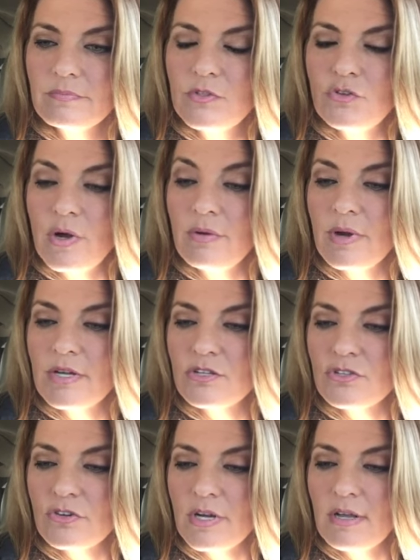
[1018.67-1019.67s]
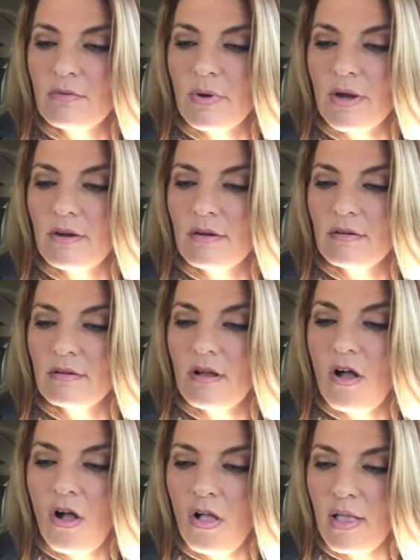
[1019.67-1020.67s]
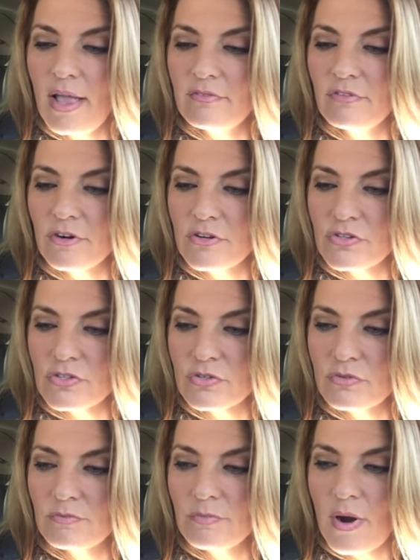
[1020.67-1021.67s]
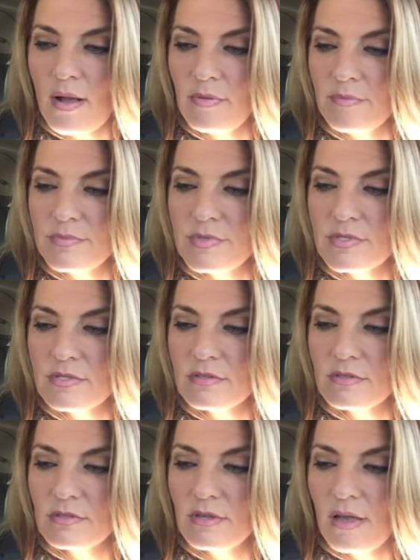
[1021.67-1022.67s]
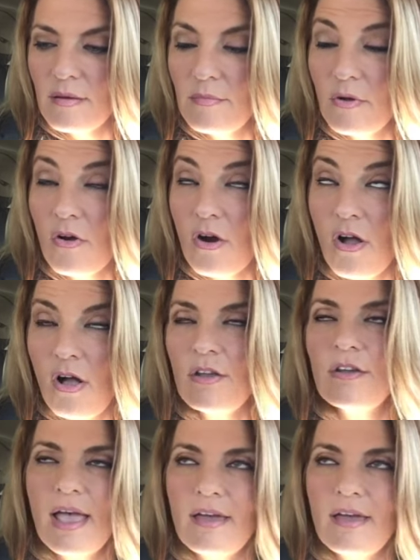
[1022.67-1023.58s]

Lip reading: joint registry where all adverse problems, all